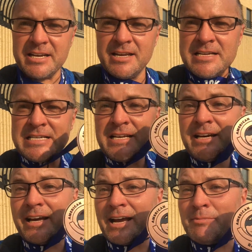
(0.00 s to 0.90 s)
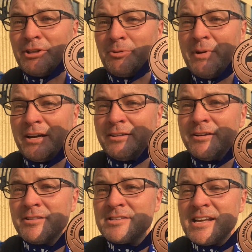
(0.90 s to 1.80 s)
And I got my little medal
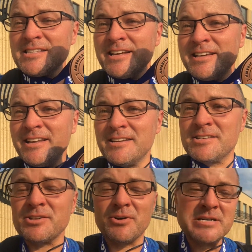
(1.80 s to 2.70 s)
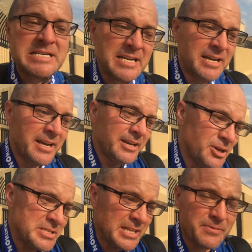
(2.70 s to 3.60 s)
here that says I did it, and so, you
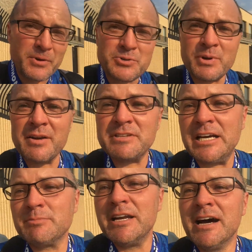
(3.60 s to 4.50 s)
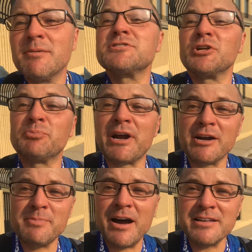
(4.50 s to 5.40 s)
know, it's not the first one I've done, but I'm still
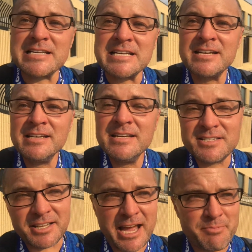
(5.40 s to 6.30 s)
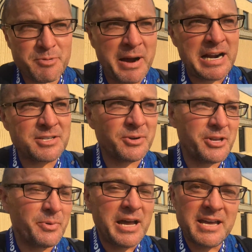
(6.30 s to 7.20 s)
proud about it, still happy about it. So
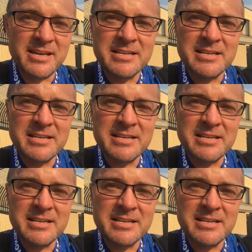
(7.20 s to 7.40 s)
anyway,